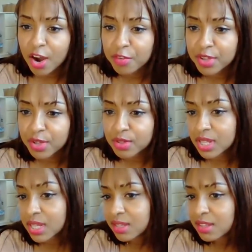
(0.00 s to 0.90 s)

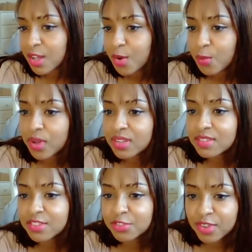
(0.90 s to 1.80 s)
Ariola, what
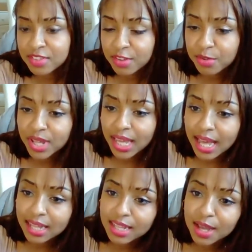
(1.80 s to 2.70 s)
is the dress code in
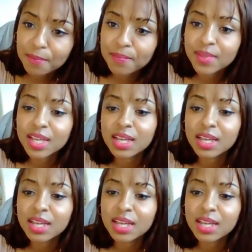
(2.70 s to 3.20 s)
Gangnam?